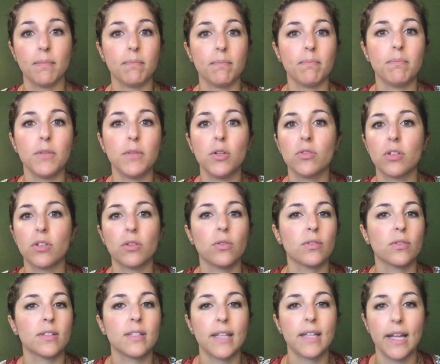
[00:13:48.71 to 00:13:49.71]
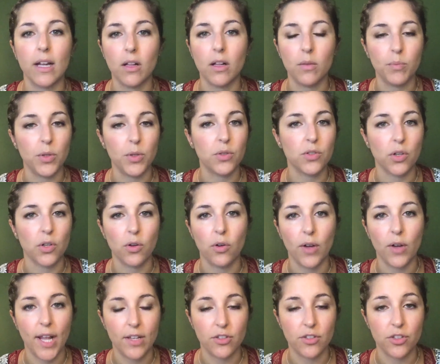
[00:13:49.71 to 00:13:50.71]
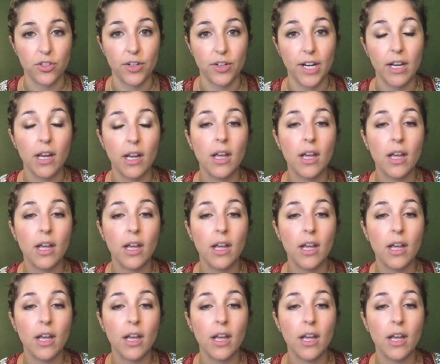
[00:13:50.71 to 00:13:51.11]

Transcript: musical skill, musical history.